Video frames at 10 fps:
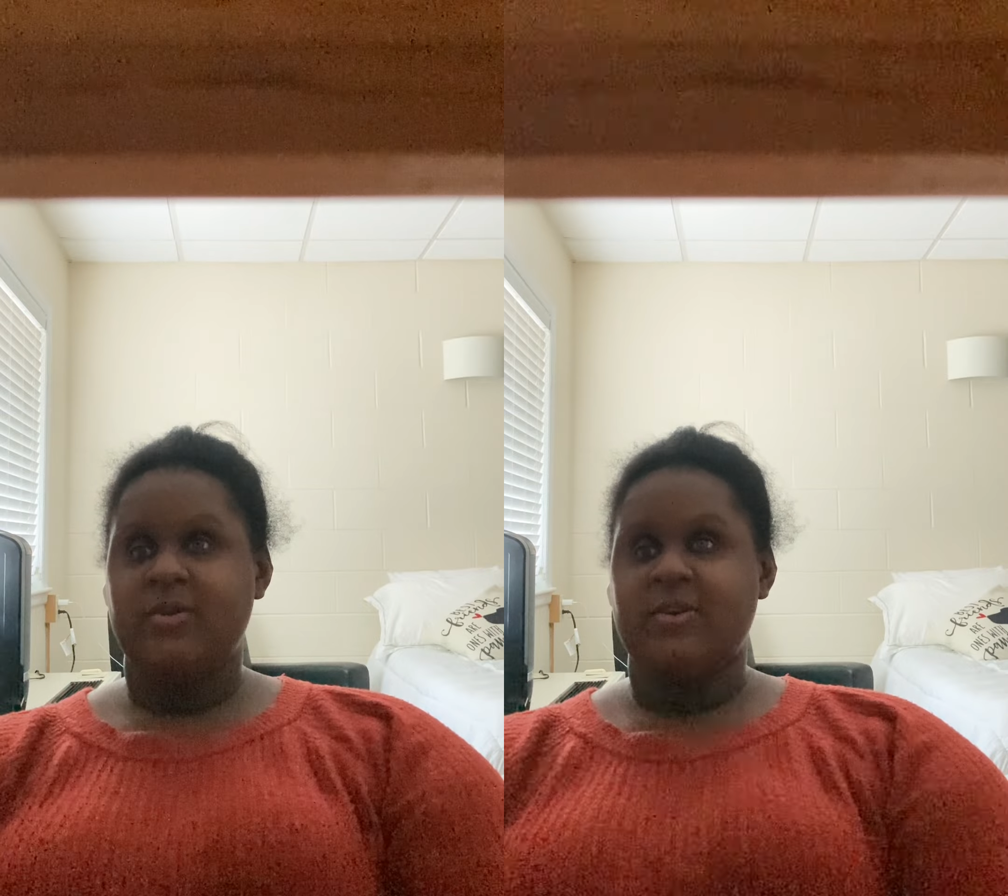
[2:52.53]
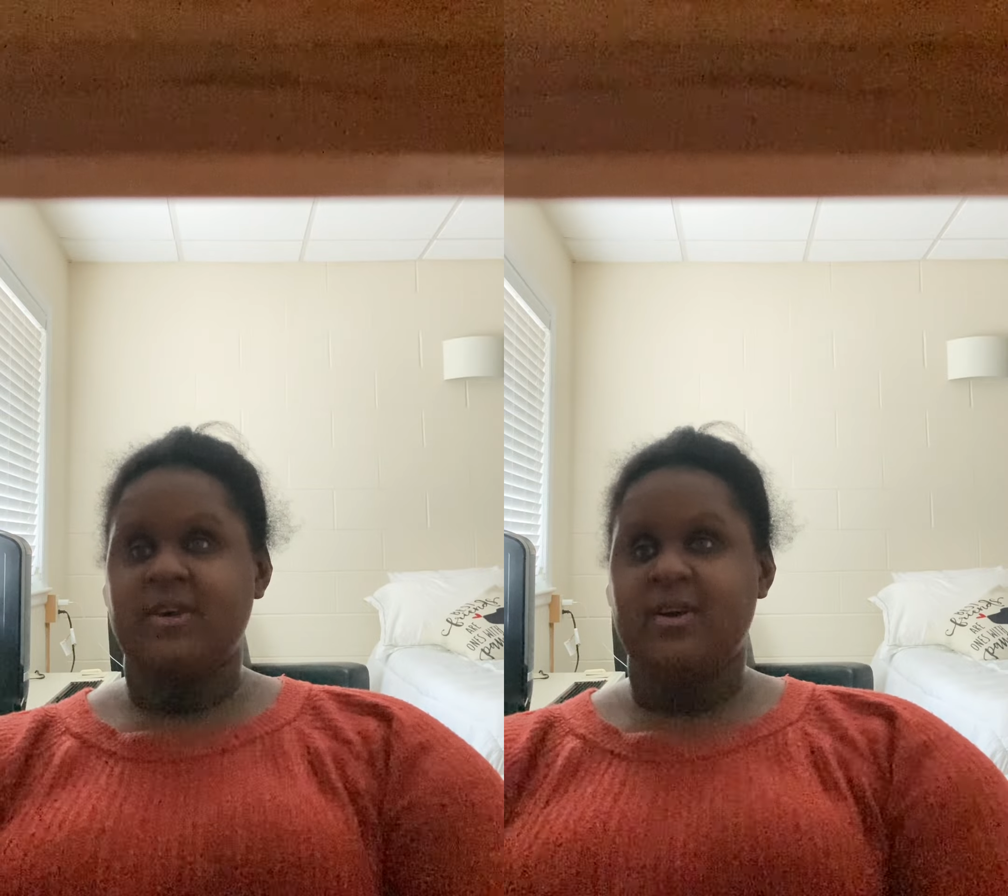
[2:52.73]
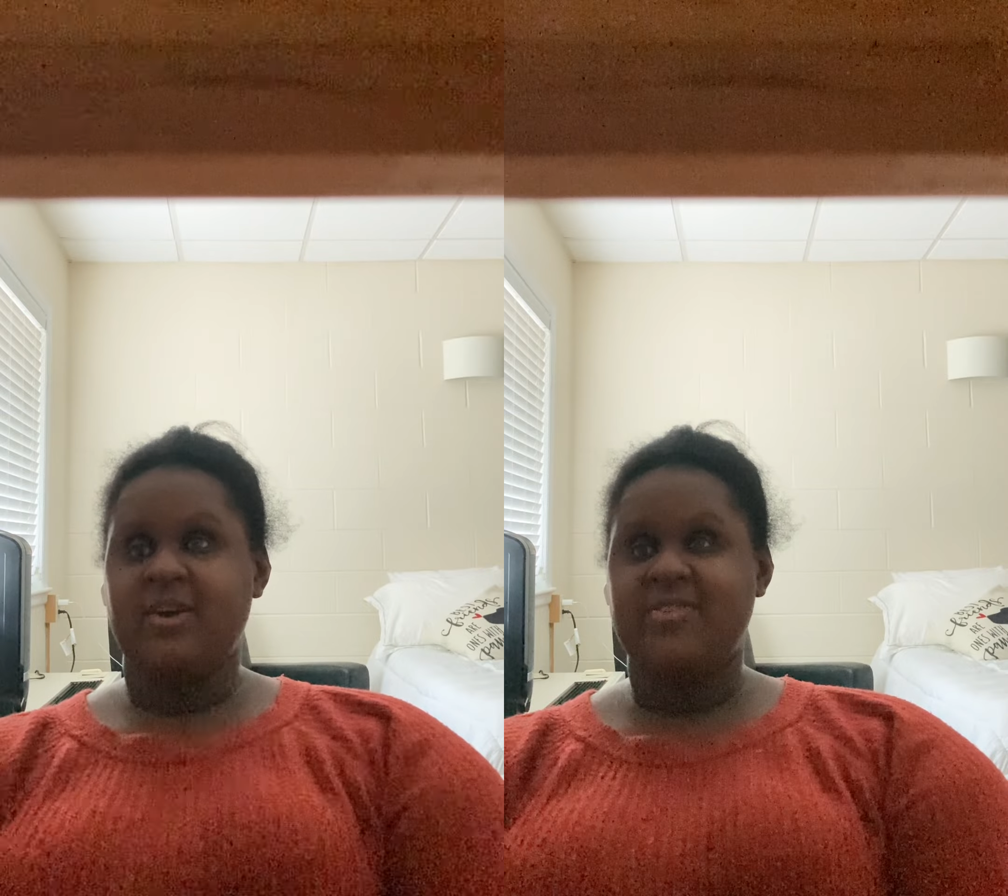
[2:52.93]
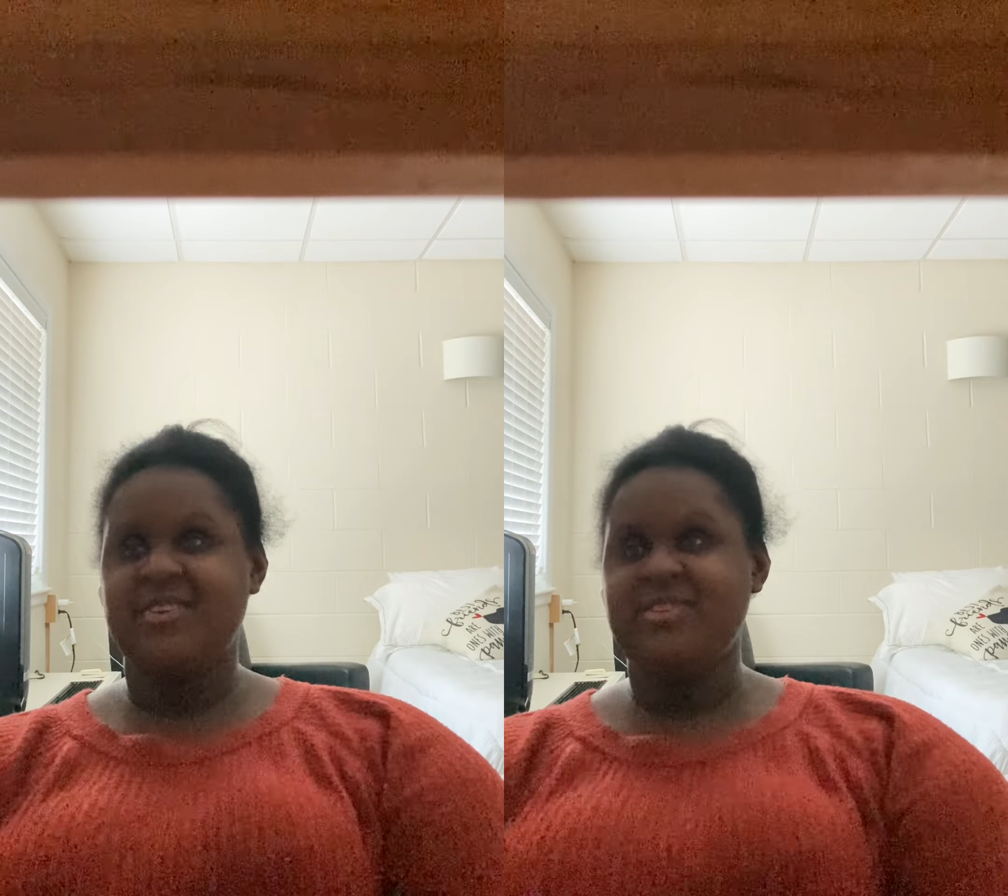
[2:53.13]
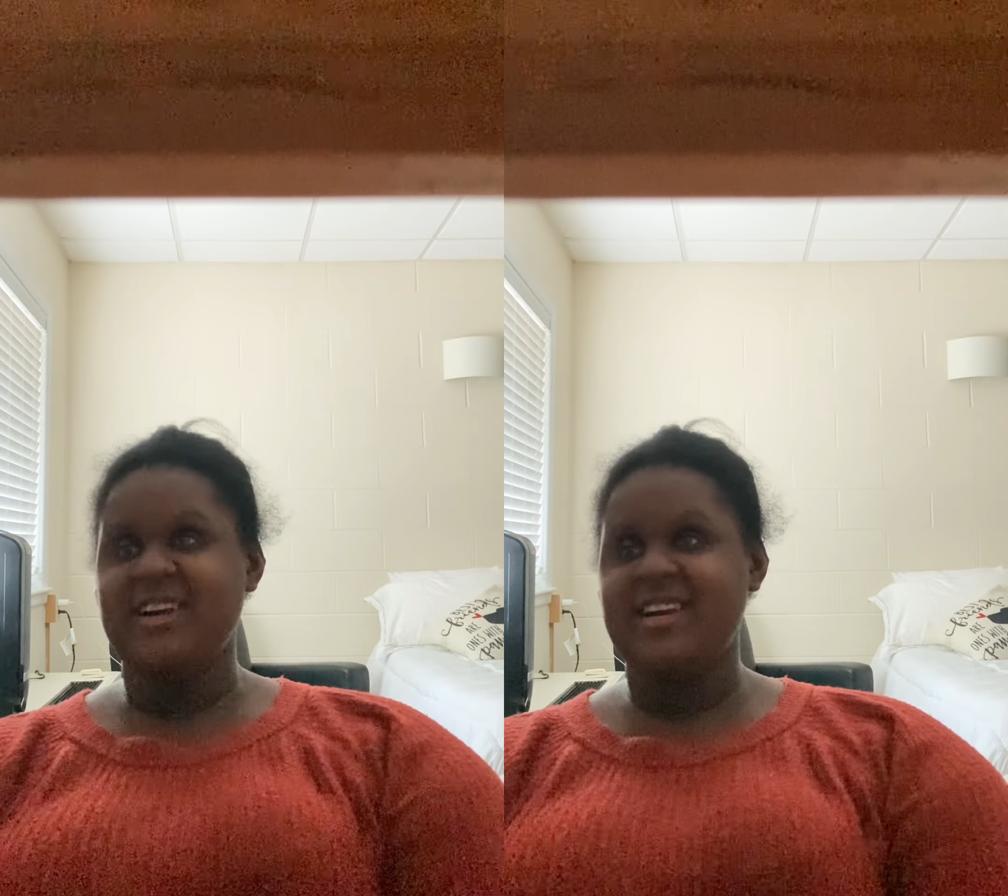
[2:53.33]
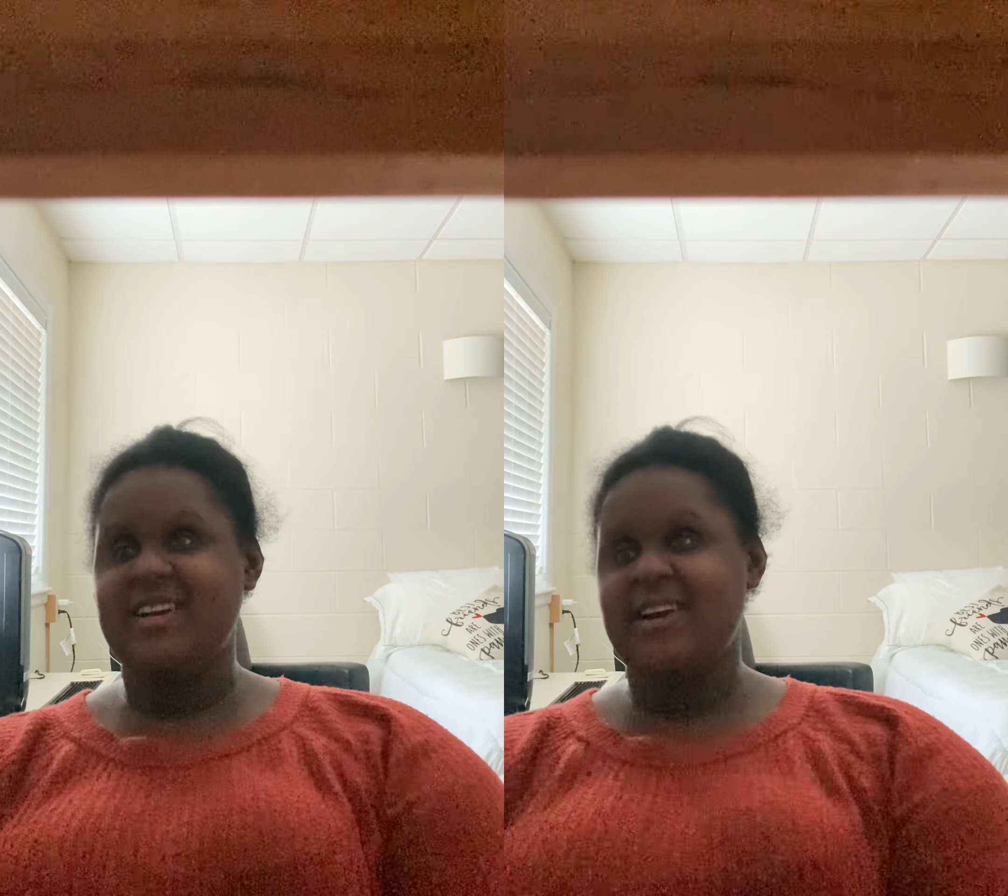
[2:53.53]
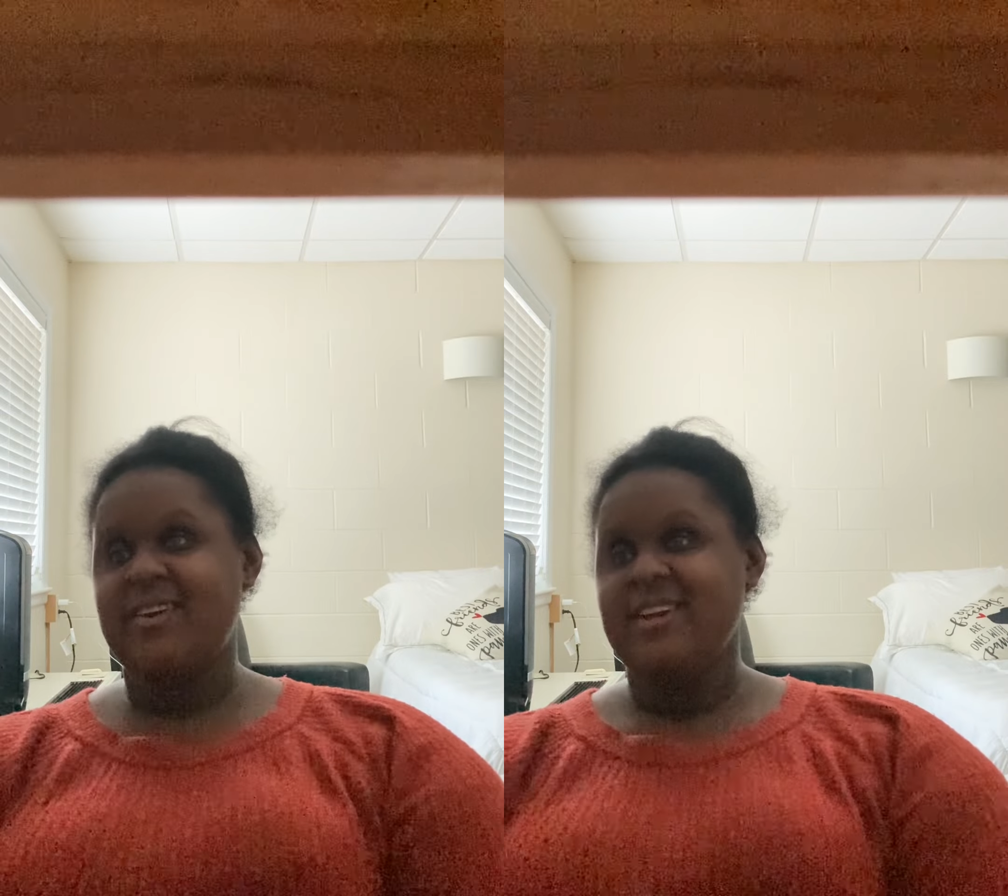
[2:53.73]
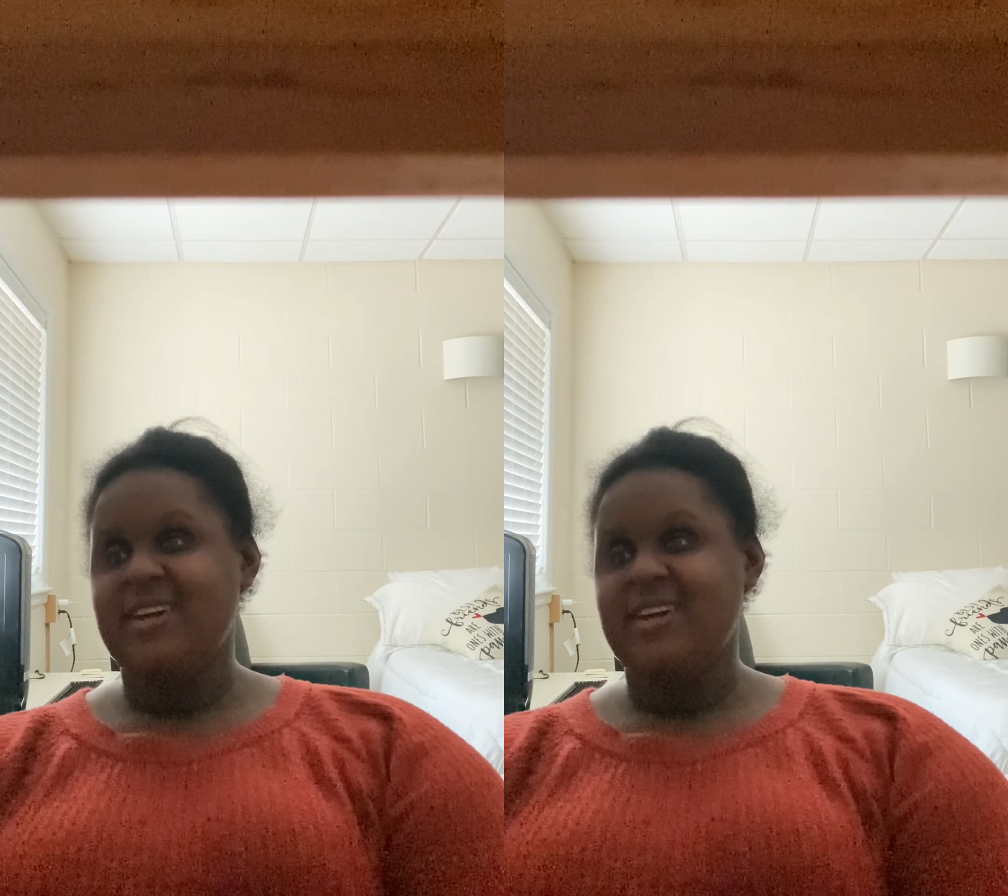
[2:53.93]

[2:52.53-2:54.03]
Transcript: I'll have to find out